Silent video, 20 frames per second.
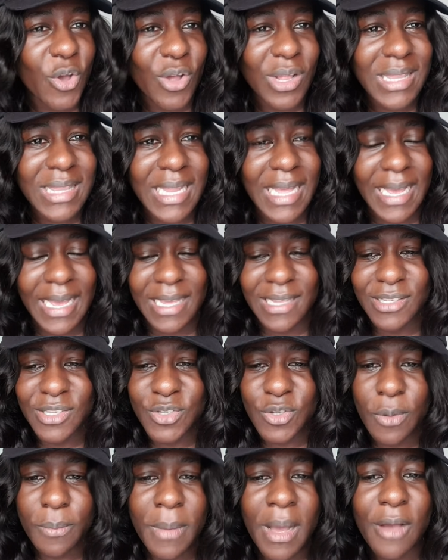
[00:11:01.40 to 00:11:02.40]
online
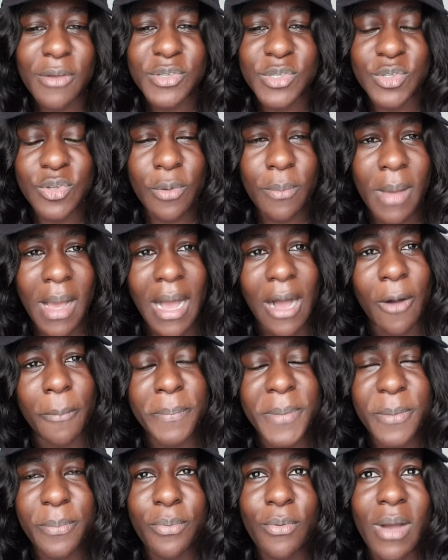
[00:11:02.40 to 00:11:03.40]
somehow
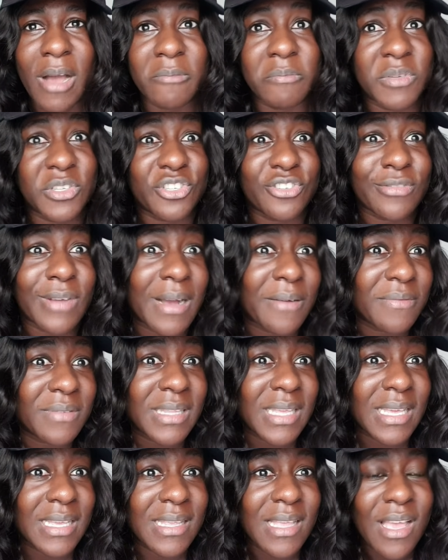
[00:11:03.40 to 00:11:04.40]
people have been
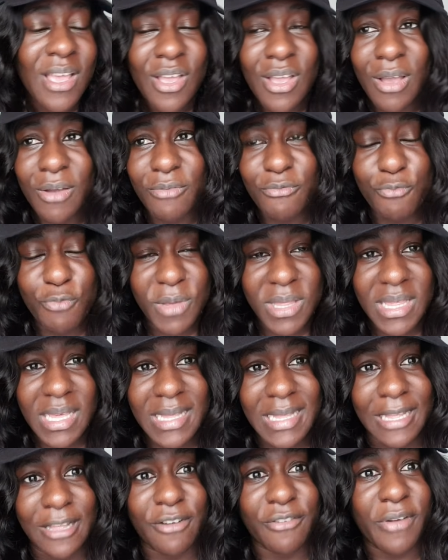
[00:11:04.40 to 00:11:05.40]
traveling
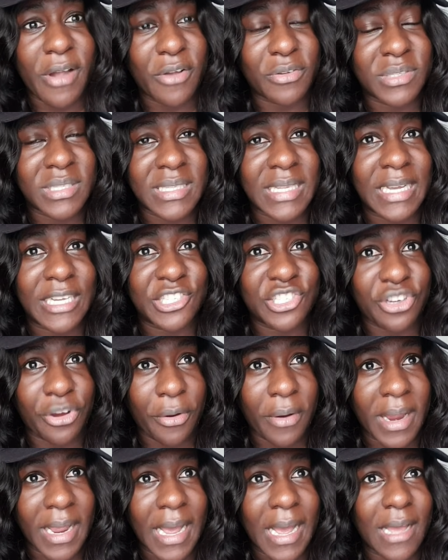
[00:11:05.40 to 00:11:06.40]
within and around
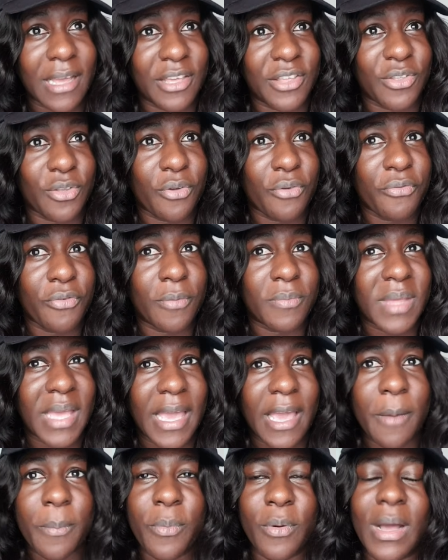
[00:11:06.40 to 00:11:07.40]
Nigeria, you know, from the
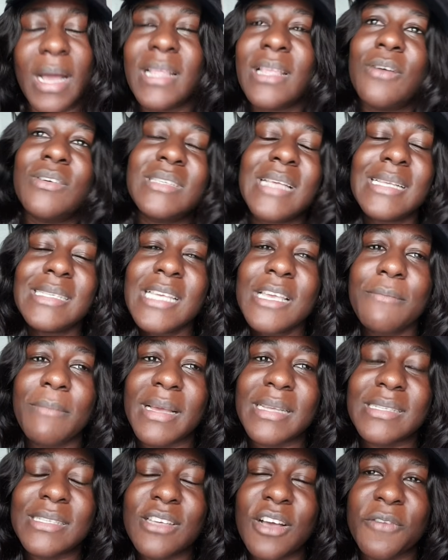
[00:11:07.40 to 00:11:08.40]
airport, and I was asking
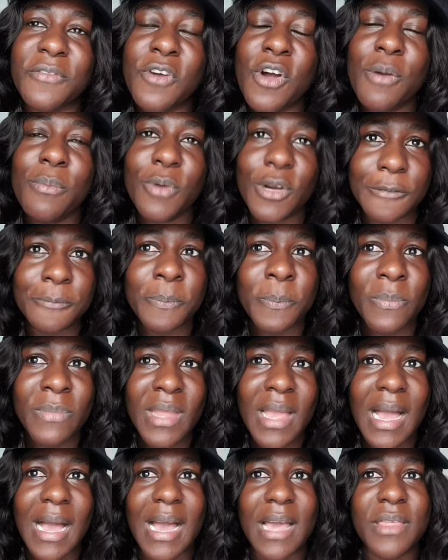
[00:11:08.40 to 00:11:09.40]
myself, come on,
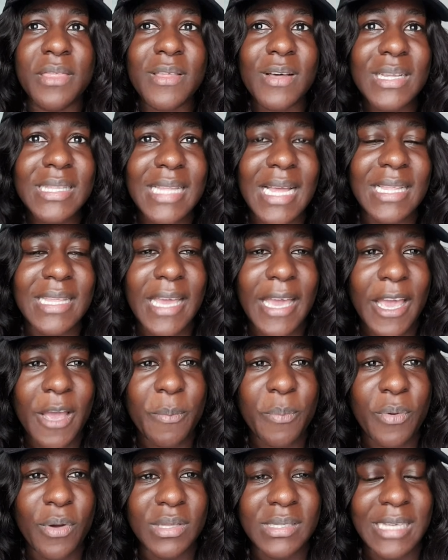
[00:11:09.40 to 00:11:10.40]
I thought that the
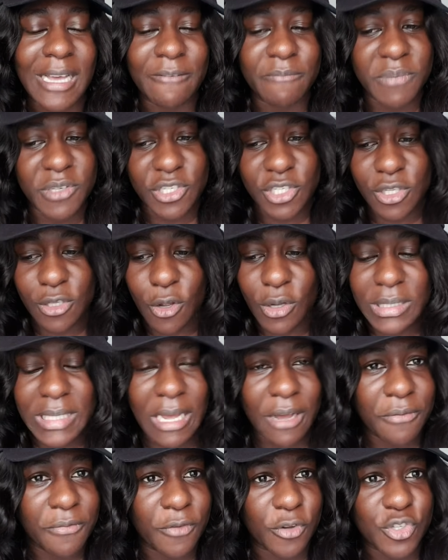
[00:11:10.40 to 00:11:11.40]
airports have been locked
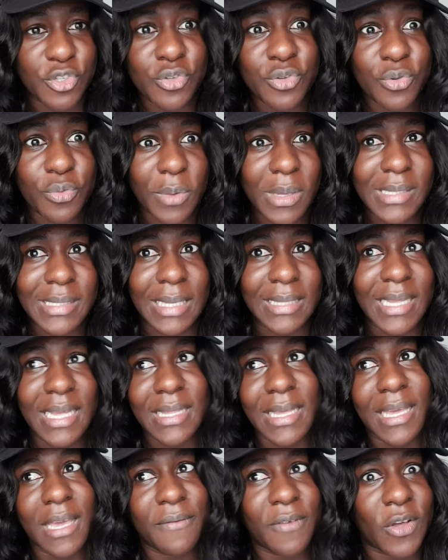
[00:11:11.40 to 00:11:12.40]
down for 2 weeks and
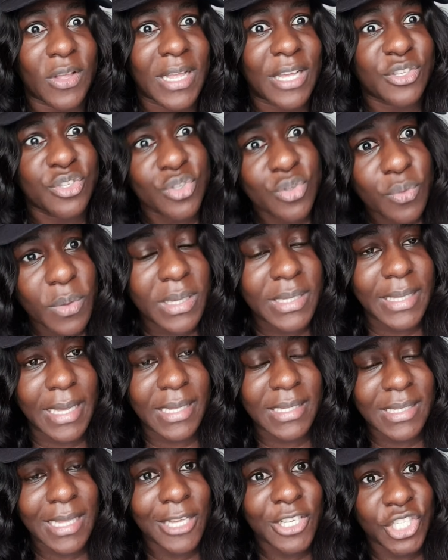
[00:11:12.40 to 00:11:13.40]
then they gave another 2 weeks
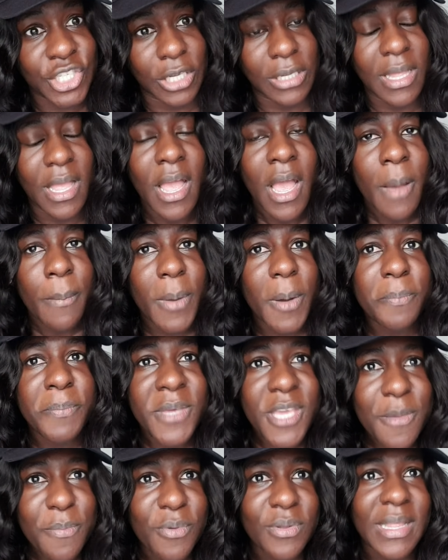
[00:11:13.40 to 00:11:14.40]
extension, but
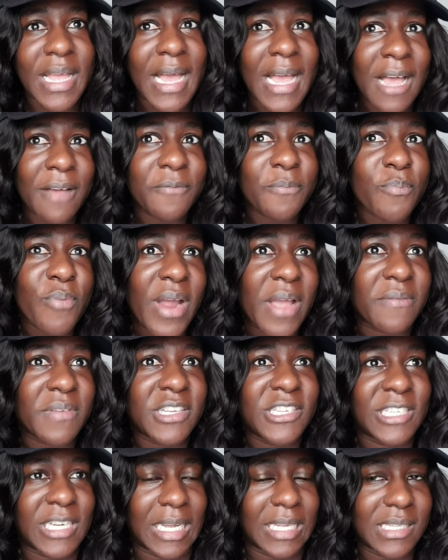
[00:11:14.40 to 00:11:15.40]
people that have
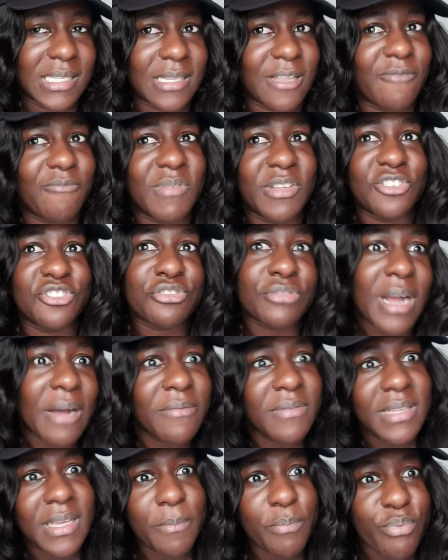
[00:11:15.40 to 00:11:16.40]
private jets, they've been
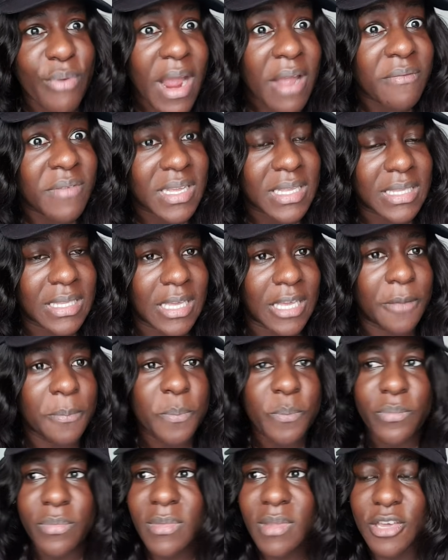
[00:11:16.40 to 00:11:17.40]
traveling privately,
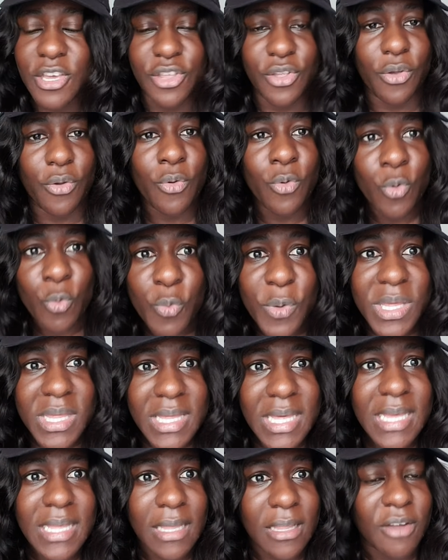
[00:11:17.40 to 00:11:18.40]
you know,
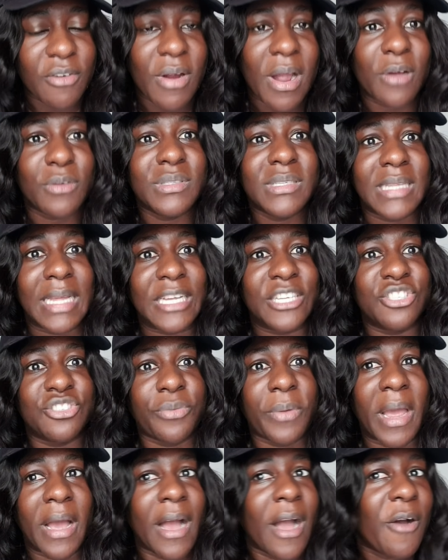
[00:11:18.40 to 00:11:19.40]
within and around
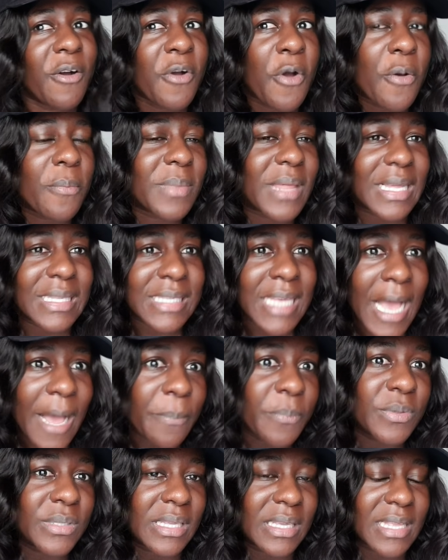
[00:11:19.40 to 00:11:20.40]
Nigeria. How come that's
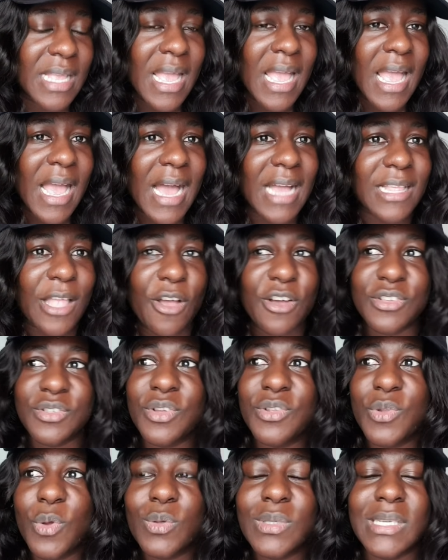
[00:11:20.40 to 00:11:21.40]
happening? And I
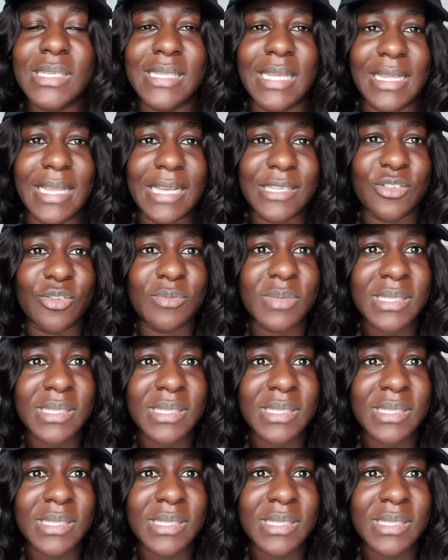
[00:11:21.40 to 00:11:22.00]
also noticed that there